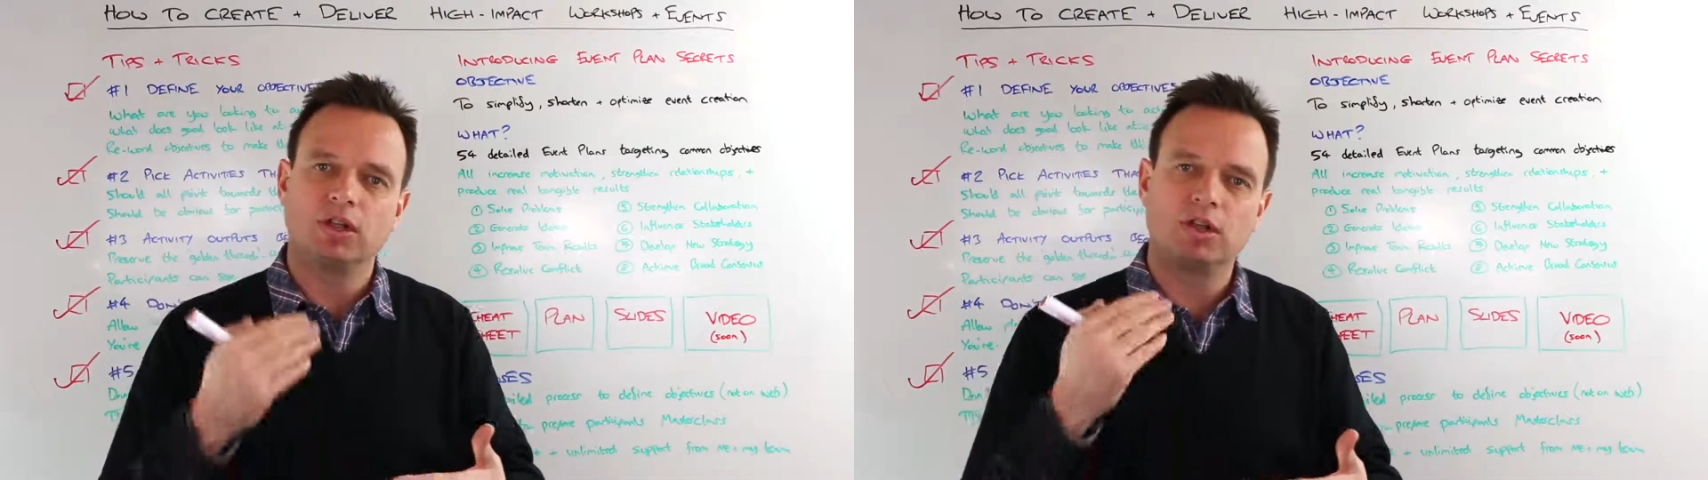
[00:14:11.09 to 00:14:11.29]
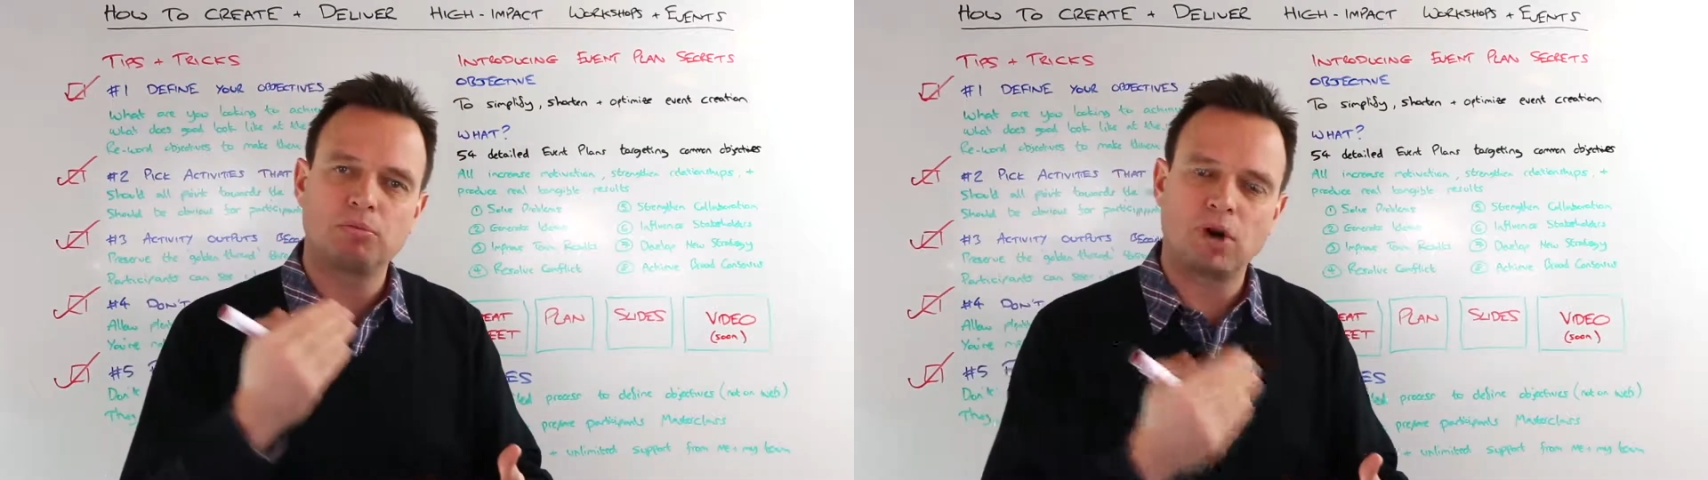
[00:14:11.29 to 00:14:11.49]

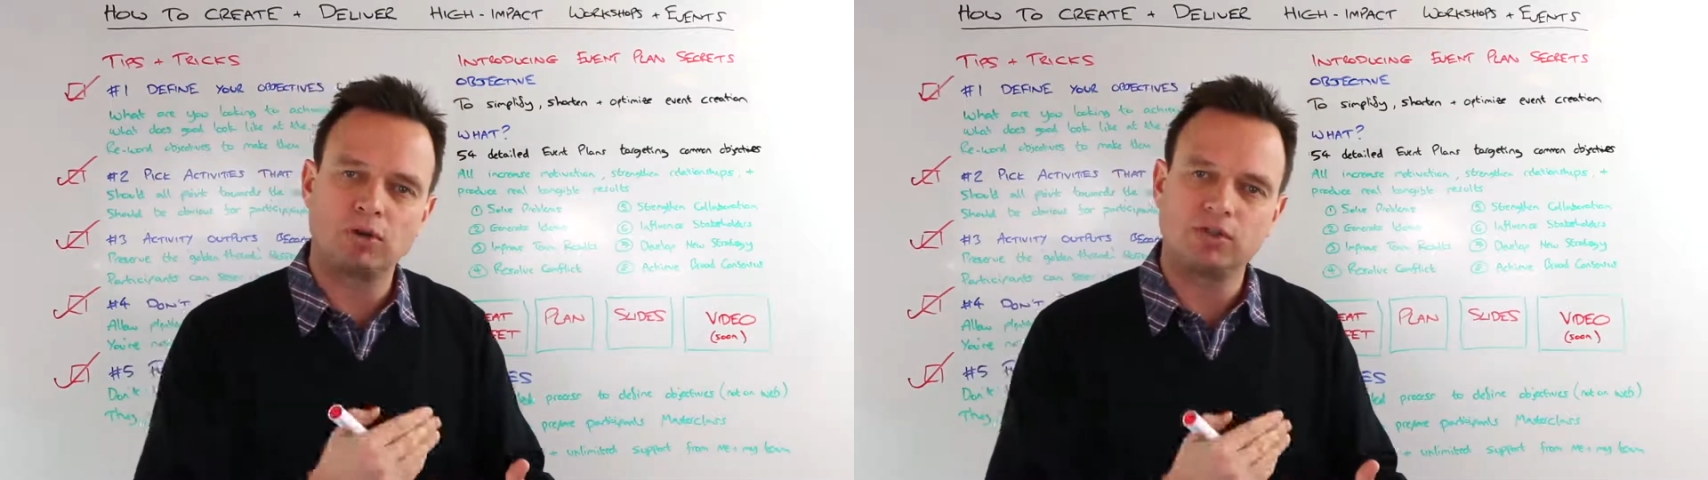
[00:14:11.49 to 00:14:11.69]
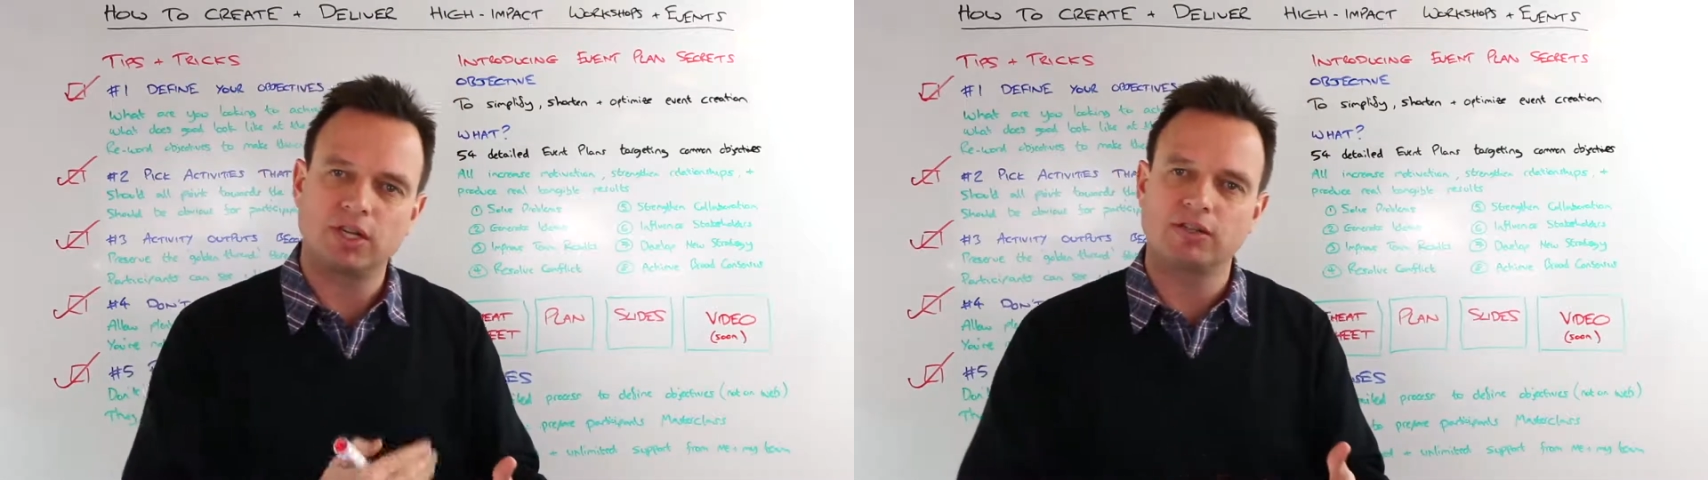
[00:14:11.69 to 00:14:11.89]
the
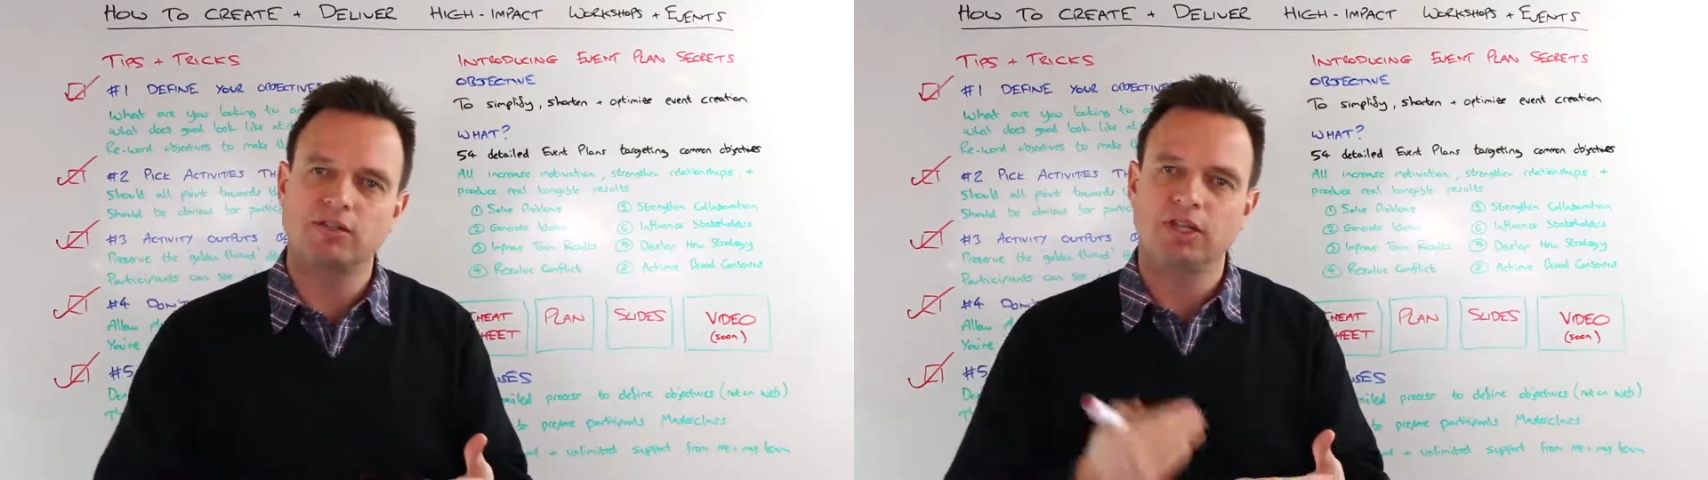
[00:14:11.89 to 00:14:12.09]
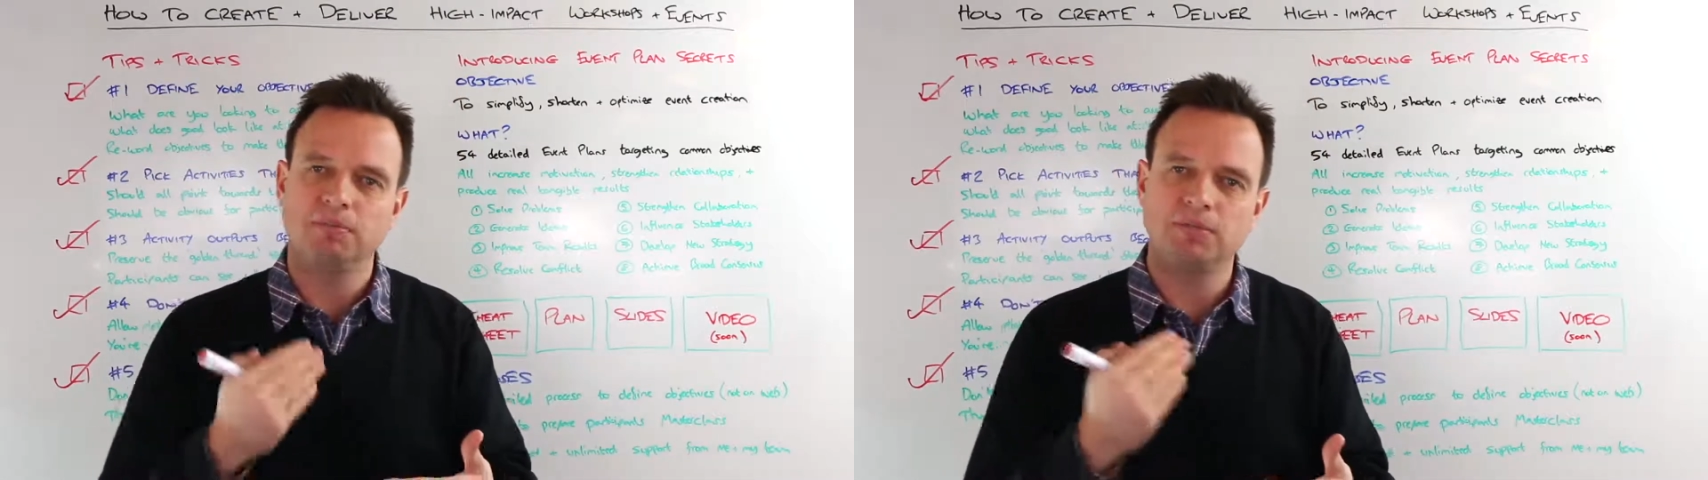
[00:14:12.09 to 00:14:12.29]

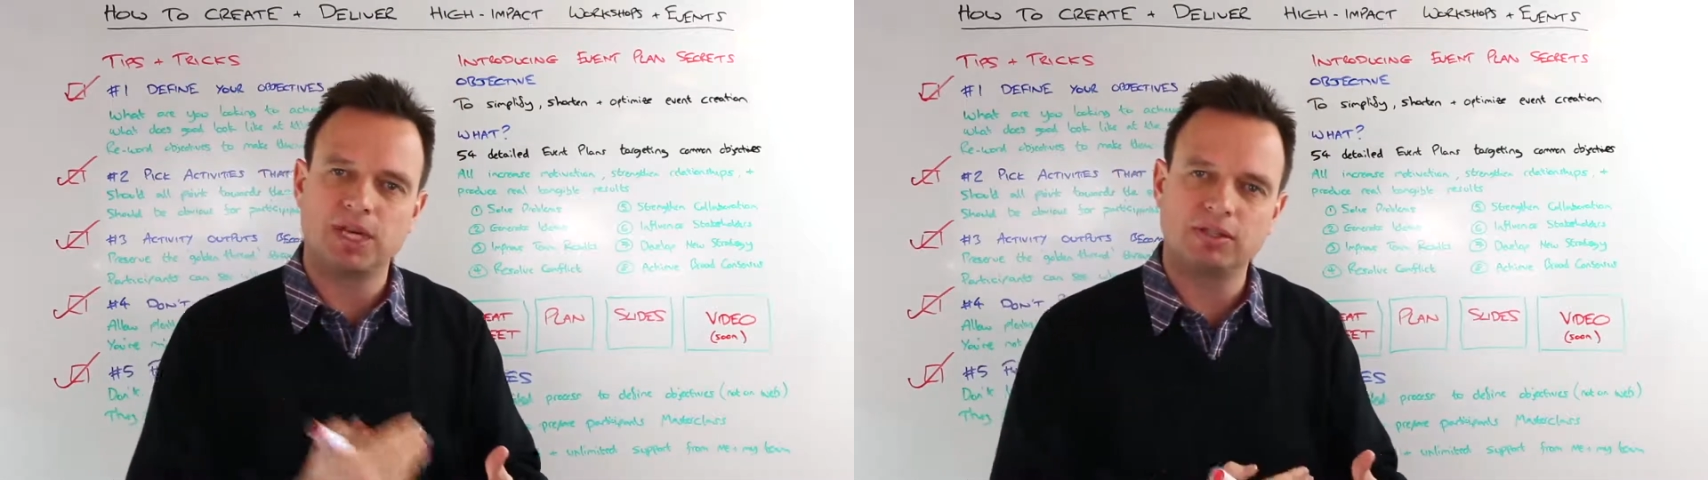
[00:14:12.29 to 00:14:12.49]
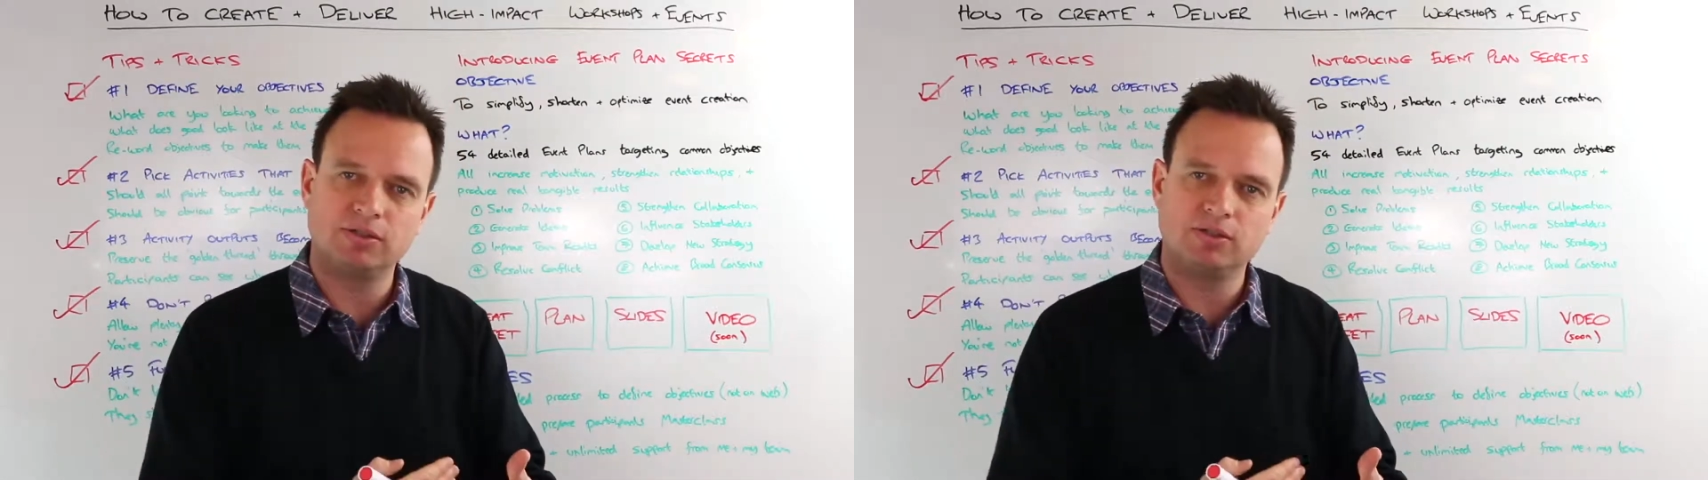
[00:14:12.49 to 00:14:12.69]
process and the
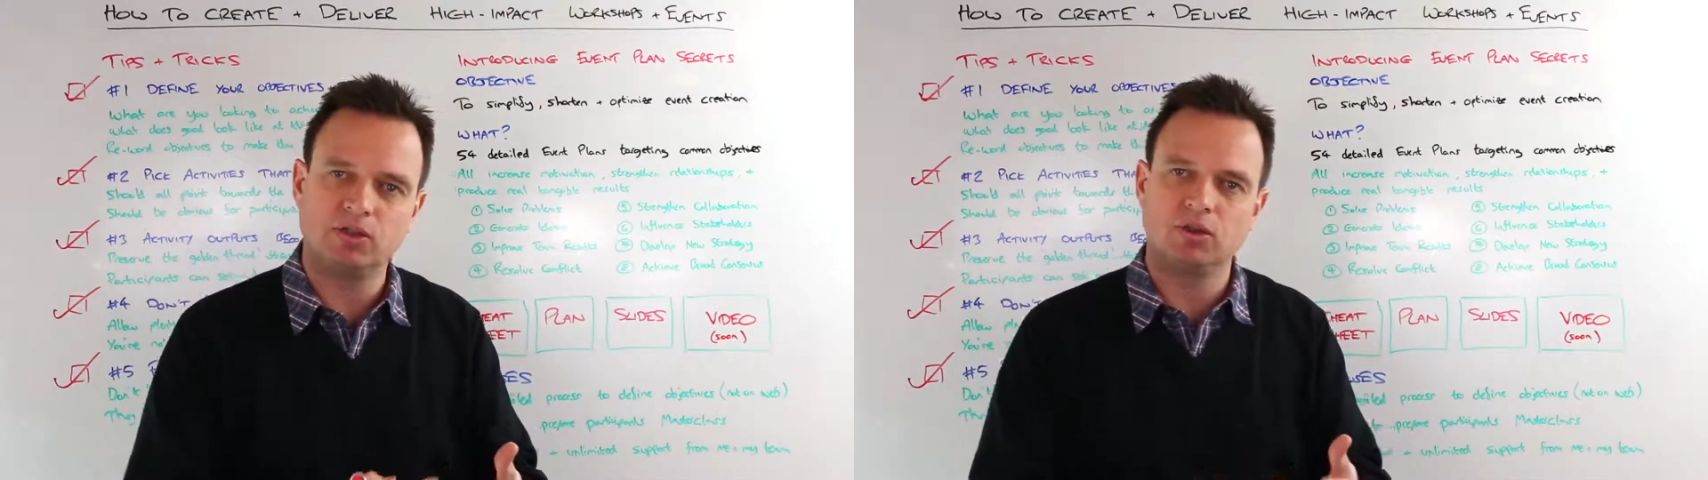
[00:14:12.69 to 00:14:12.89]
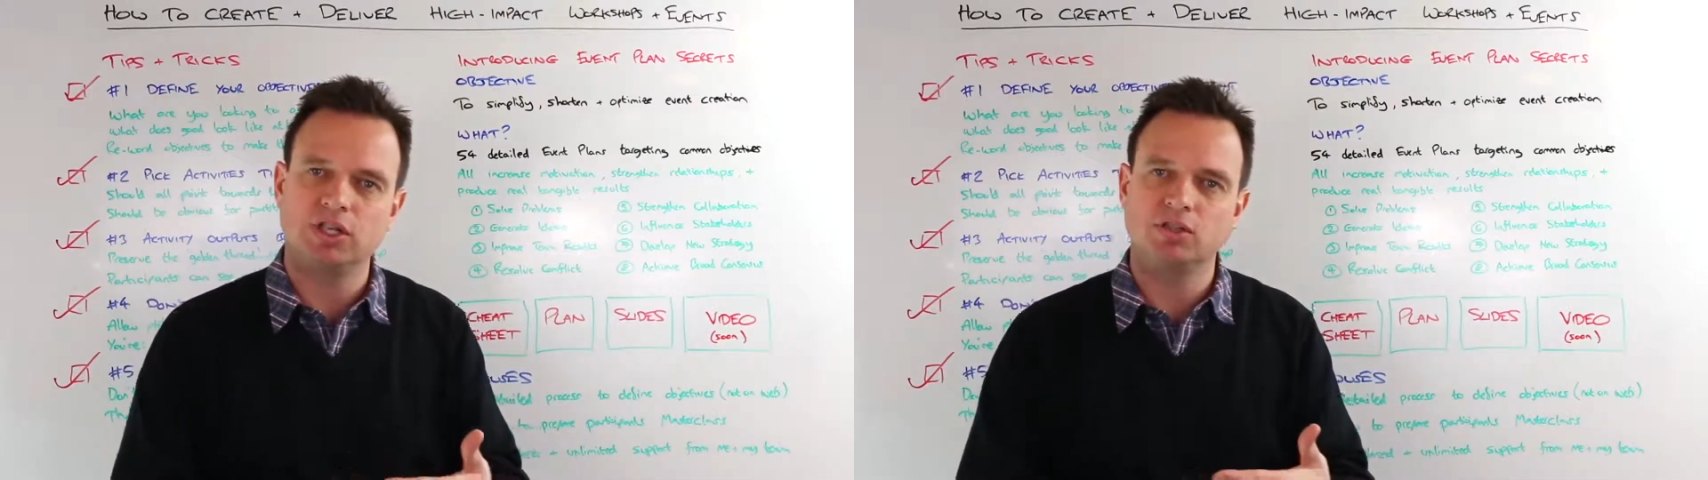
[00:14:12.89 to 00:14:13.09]
objectives
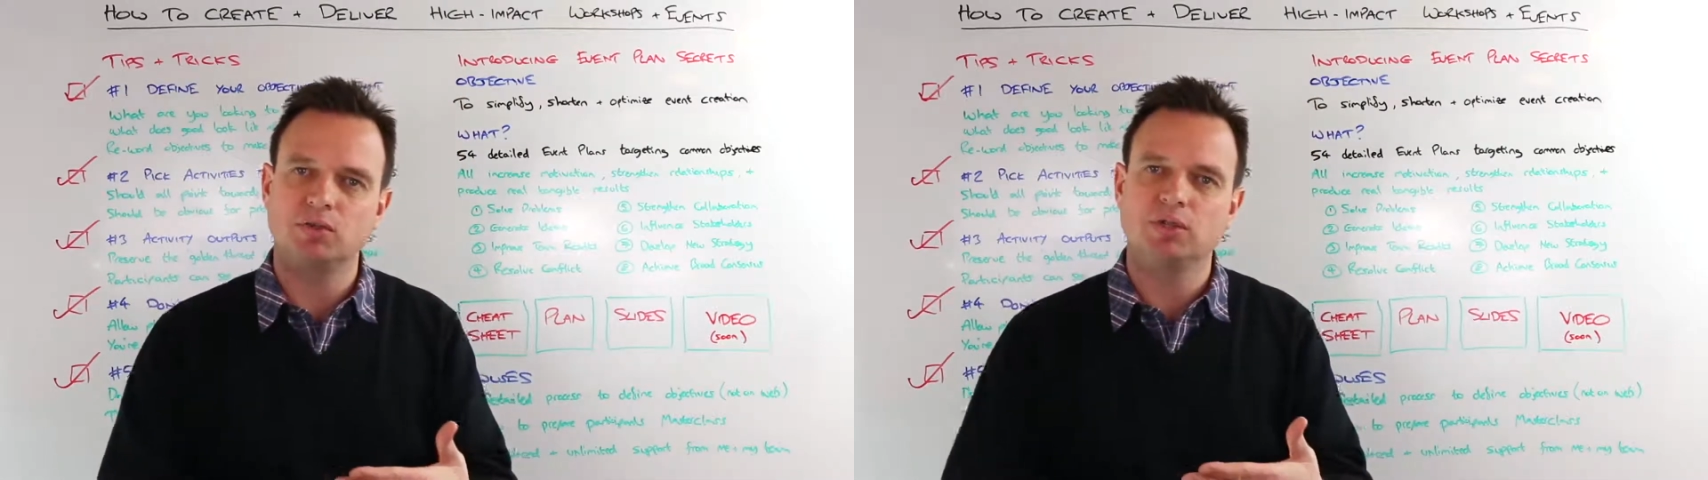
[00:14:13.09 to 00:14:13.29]
you're looking to